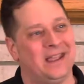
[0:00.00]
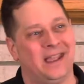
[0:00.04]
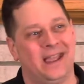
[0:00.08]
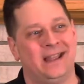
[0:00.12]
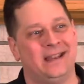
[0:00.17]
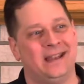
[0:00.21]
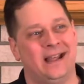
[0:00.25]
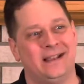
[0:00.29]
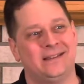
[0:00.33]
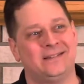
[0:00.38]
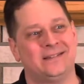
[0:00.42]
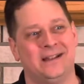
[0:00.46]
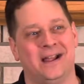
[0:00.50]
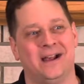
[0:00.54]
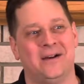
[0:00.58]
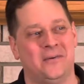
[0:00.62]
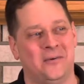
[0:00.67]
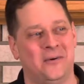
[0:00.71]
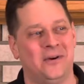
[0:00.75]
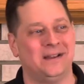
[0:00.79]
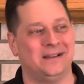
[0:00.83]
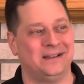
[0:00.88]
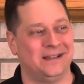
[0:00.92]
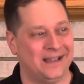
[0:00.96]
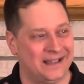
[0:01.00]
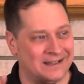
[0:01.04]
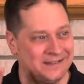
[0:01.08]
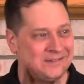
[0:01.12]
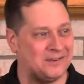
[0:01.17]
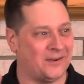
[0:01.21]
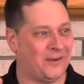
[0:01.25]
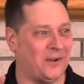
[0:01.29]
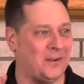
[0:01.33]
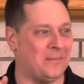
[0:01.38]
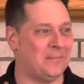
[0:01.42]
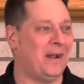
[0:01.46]
And that's not what it's
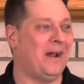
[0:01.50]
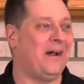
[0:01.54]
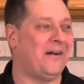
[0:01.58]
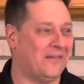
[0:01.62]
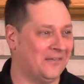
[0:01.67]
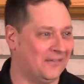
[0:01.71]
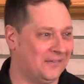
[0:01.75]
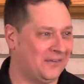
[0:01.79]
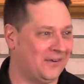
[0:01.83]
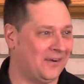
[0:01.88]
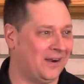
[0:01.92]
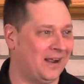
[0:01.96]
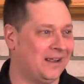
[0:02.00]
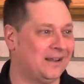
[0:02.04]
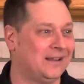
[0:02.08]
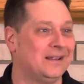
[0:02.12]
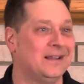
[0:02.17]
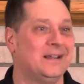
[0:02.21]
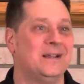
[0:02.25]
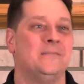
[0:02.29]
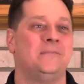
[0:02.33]
all about, all right?